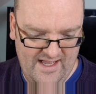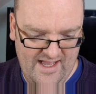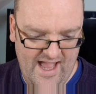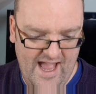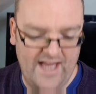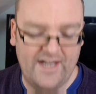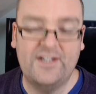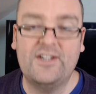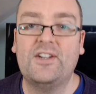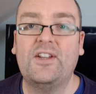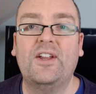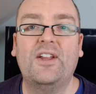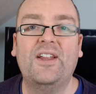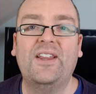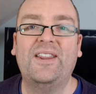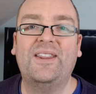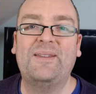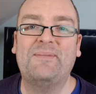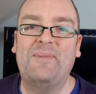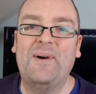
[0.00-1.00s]
And
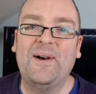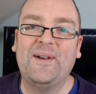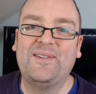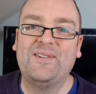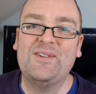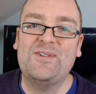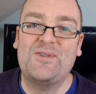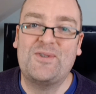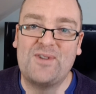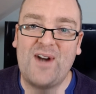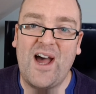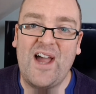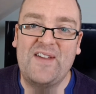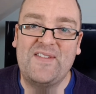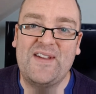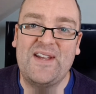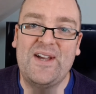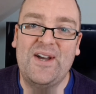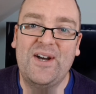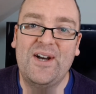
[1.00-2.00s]
the person
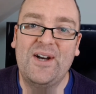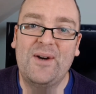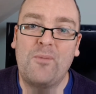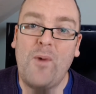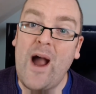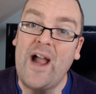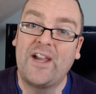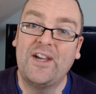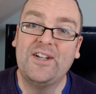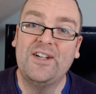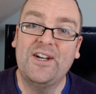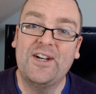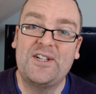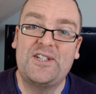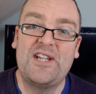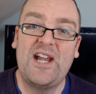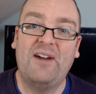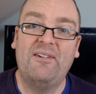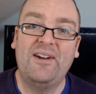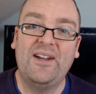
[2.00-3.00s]
driving her wagon, her
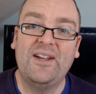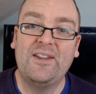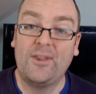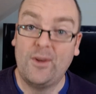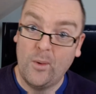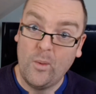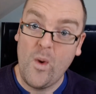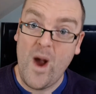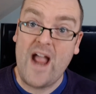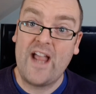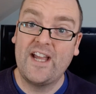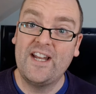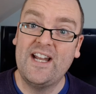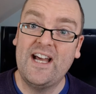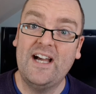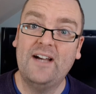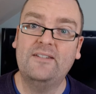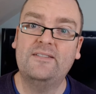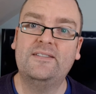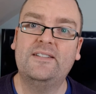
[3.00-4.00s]
chariot, the
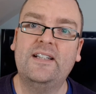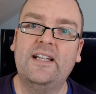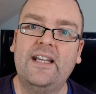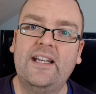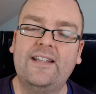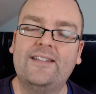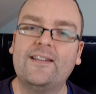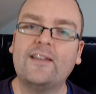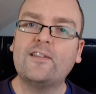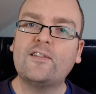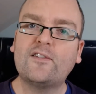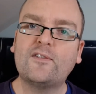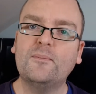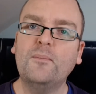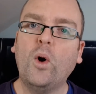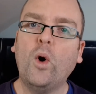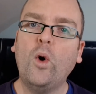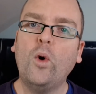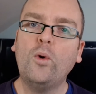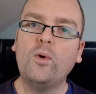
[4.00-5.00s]
waggoner, is a
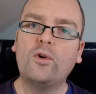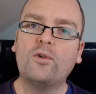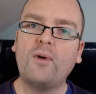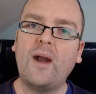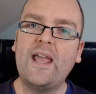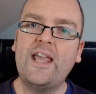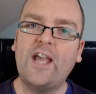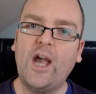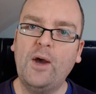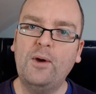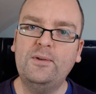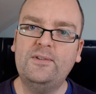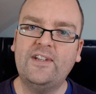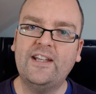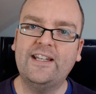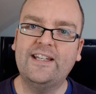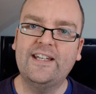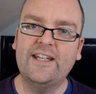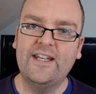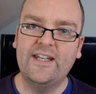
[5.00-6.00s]
small
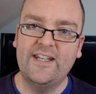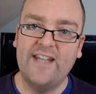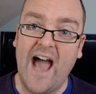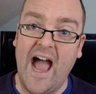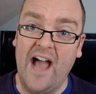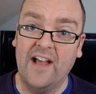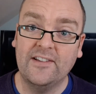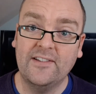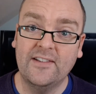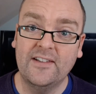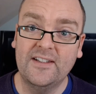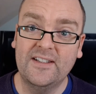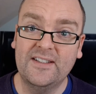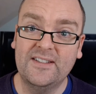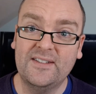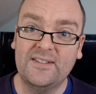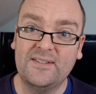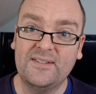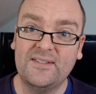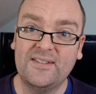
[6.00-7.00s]
grey-coated gnat.
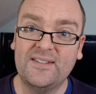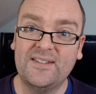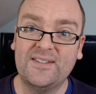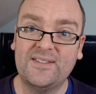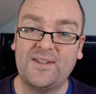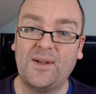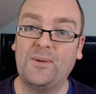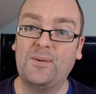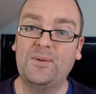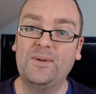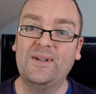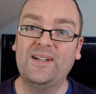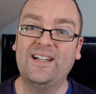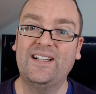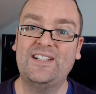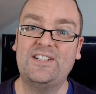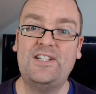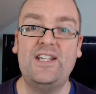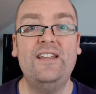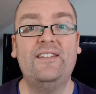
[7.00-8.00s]
So
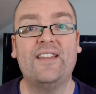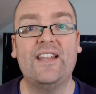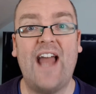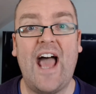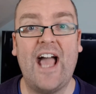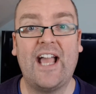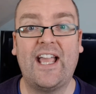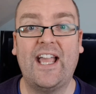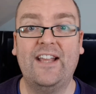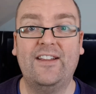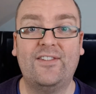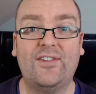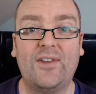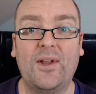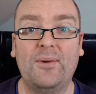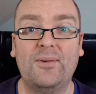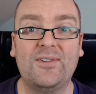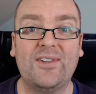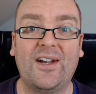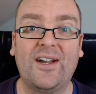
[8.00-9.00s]
she's an agate
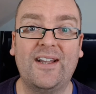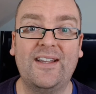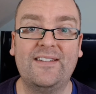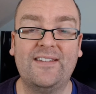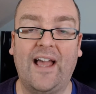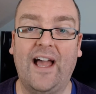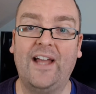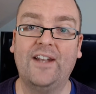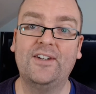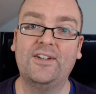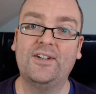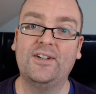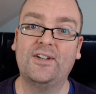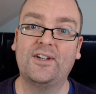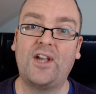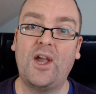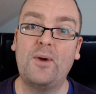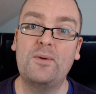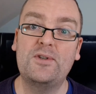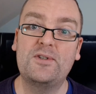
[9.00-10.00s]
stone size and her
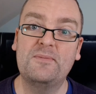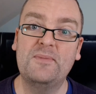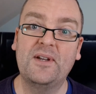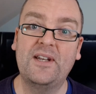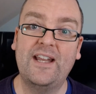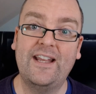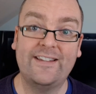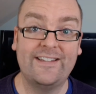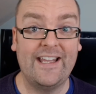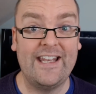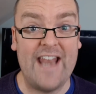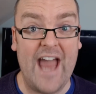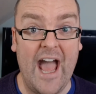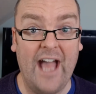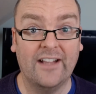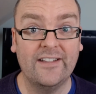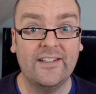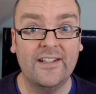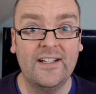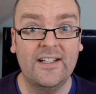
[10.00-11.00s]
coachman is a
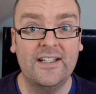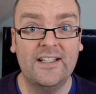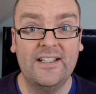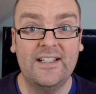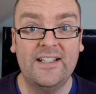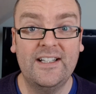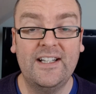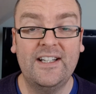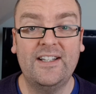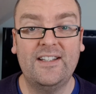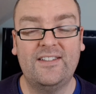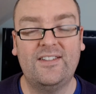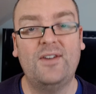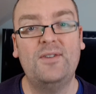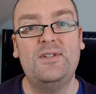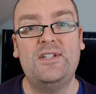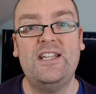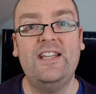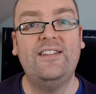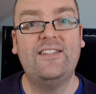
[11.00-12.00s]
gnat. So
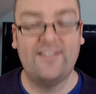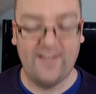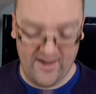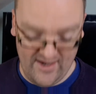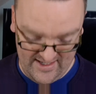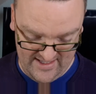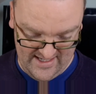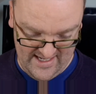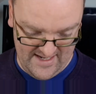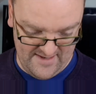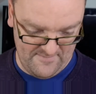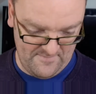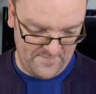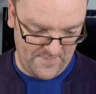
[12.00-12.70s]
she's tiny.